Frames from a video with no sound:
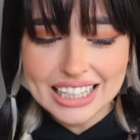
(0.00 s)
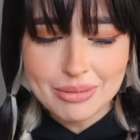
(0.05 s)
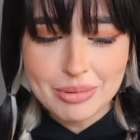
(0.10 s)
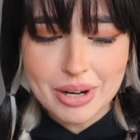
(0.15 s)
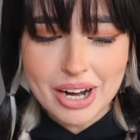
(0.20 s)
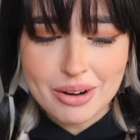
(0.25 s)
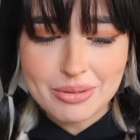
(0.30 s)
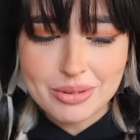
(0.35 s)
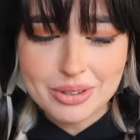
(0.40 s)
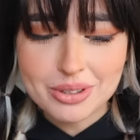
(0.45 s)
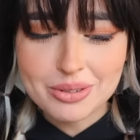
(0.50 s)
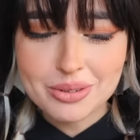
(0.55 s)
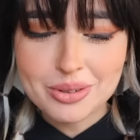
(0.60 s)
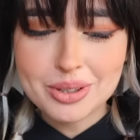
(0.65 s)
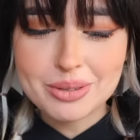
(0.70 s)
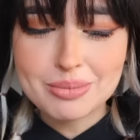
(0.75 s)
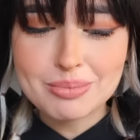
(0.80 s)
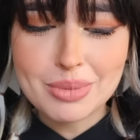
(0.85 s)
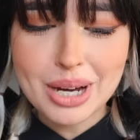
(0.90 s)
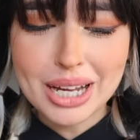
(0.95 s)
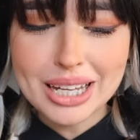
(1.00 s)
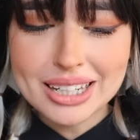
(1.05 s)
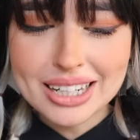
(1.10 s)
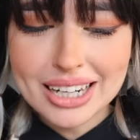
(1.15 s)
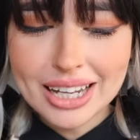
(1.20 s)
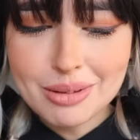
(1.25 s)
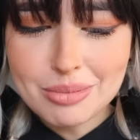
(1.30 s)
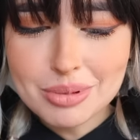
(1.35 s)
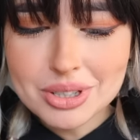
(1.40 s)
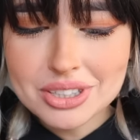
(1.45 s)
But I don't want my
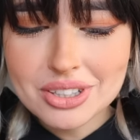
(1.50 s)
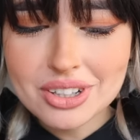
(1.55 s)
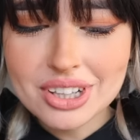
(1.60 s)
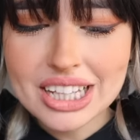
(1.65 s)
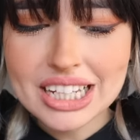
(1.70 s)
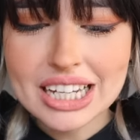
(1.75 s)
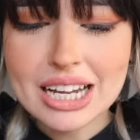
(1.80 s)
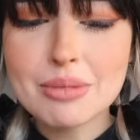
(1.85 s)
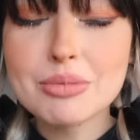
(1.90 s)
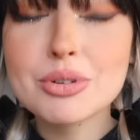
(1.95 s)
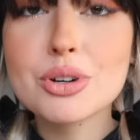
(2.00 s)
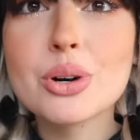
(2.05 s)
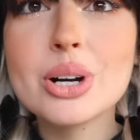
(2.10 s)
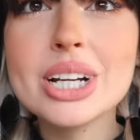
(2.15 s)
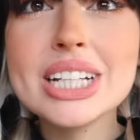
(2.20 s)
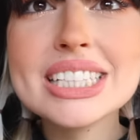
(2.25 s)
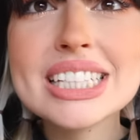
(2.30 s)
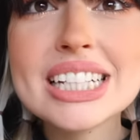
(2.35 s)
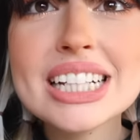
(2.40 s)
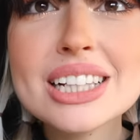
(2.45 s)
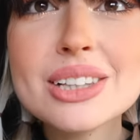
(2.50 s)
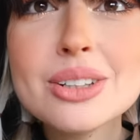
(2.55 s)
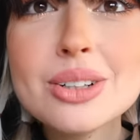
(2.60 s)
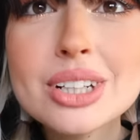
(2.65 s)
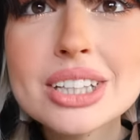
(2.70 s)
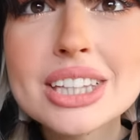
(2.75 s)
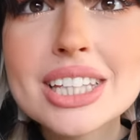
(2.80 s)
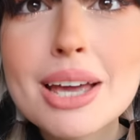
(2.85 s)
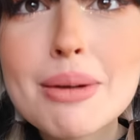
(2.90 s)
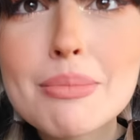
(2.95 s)
neighbors to think I'm crazy.
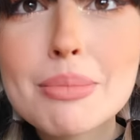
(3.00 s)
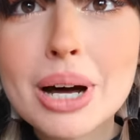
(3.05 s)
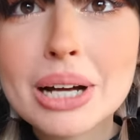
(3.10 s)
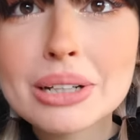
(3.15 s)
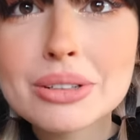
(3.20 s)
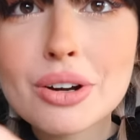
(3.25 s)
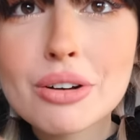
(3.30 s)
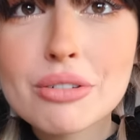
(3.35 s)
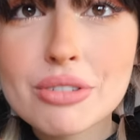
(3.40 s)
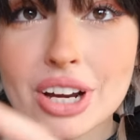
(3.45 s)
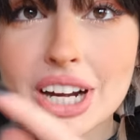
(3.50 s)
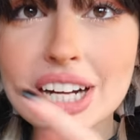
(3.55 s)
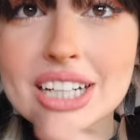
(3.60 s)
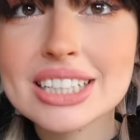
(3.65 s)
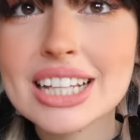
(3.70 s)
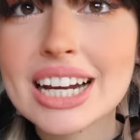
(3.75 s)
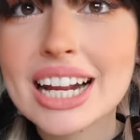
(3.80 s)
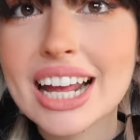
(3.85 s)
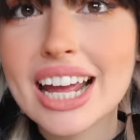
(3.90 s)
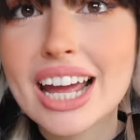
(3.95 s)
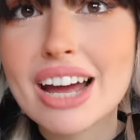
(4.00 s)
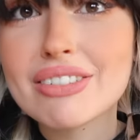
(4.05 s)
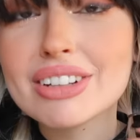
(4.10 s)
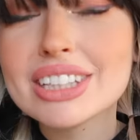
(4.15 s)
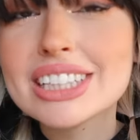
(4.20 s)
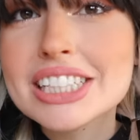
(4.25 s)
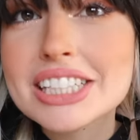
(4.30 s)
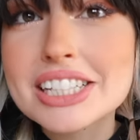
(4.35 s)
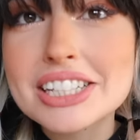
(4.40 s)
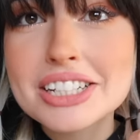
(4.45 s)
Look the amount of hair that I have,
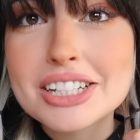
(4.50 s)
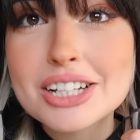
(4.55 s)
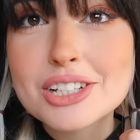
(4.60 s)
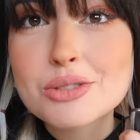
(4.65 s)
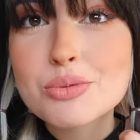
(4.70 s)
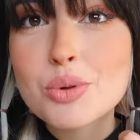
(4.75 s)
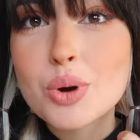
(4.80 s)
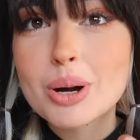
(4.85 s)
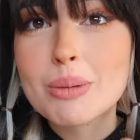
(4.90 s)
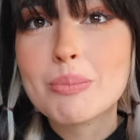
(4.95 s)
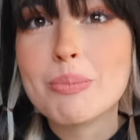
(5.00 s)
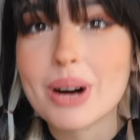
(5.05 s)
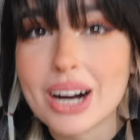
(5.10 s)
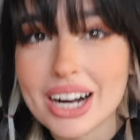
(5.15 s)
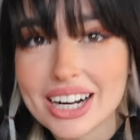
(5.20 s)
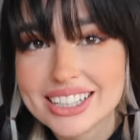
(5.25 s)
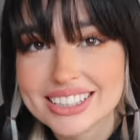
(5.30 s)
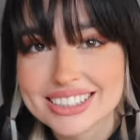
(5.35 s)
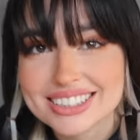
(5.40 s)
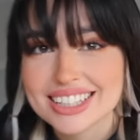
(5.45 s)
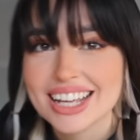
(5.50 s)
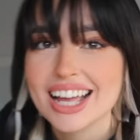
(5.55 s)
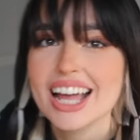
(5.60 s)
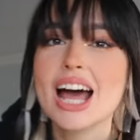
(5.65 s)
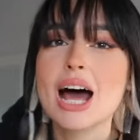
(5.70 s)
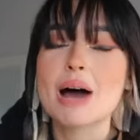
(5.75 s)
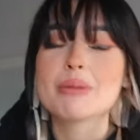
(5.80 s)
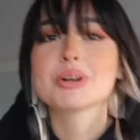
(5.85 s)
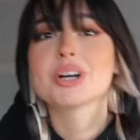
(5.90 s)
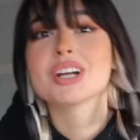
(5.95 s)
and this is just one part.
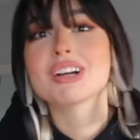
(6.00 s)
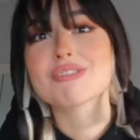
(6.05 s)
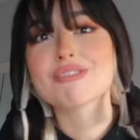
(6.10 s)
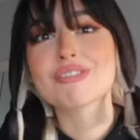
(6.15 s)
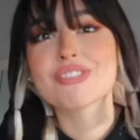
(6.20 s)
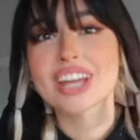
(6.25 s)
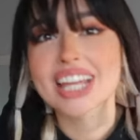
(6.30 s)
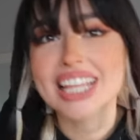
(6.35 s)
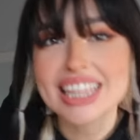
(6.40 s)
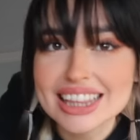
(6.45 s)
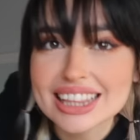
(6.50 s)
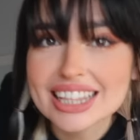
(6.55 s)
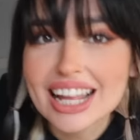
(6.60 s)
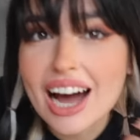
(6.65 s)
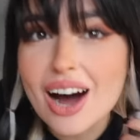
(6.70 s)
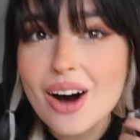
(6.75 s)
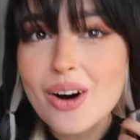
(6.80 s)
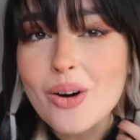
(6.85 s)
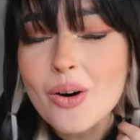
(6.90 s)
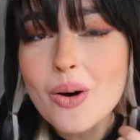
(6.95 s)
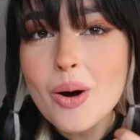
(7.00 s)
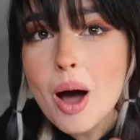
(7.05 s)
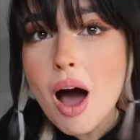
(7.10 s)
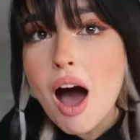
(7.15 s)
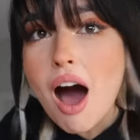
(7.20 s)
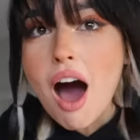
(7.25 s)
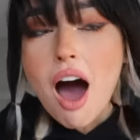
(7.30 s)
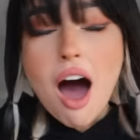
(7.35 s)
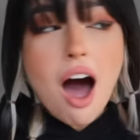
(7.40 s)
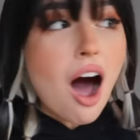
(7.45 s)
I'm gonna faint now.
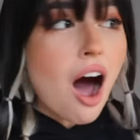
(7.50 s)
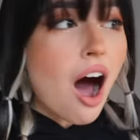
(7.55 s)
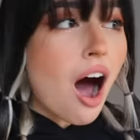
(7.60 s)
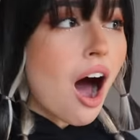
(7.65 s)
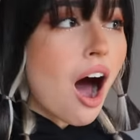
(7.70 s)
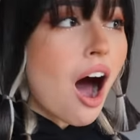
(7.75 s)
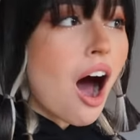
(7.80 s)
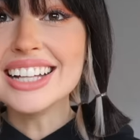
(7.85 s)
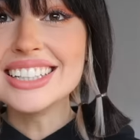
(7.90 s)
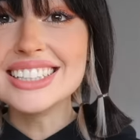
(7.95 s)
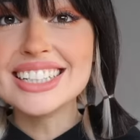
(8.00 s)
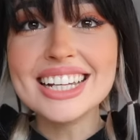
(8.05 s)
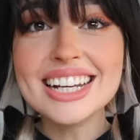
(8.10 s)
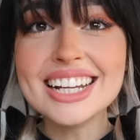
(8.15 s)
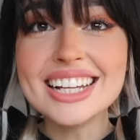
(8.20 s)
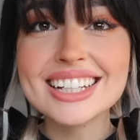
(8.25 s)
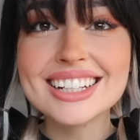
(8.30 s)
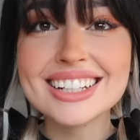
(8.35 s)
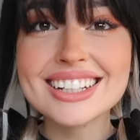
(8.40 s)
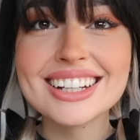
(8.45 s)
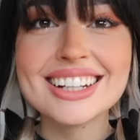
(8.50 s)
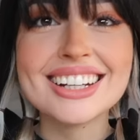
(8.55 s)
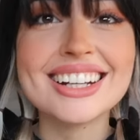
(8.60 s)
I did it.